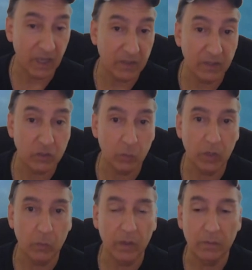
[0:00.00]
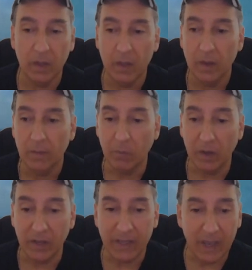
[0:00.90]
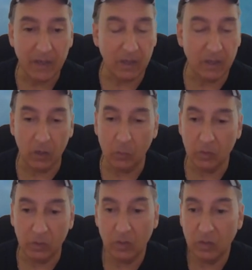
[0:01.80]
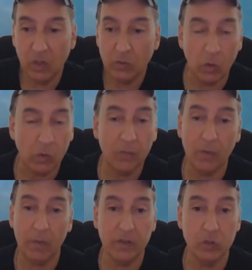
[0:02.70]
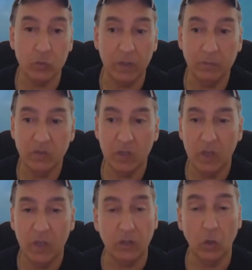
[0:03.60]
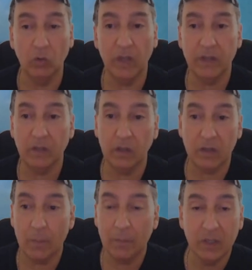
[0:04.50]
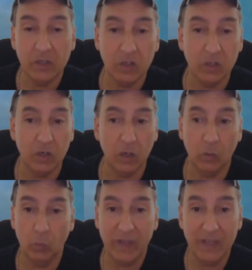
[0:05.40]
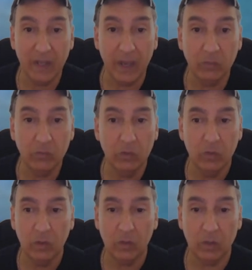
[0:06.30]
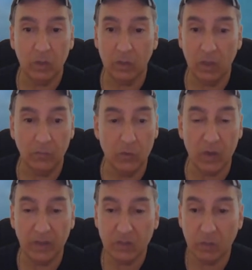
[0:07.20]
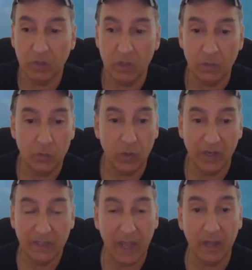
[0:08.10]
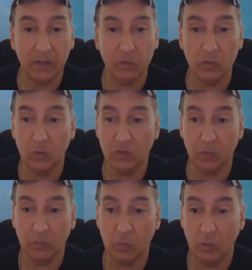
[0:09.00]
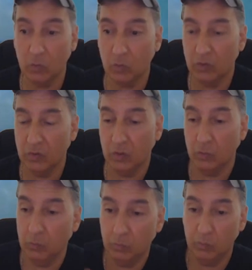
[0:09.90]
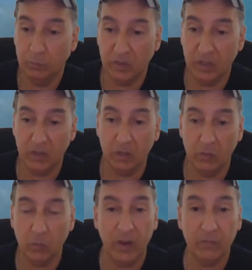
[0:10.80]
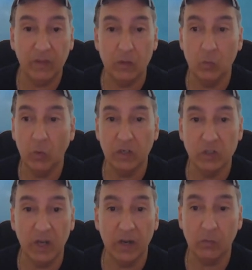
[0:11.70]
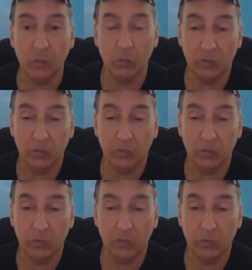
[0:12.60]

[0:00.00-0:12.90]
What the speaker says: think so anyway. But again, you know, don't give up on your dreams. Don't let the competition, you know, weigh you down. If you got something, if you got a talent or something, or you know, a particular craft that you want to share or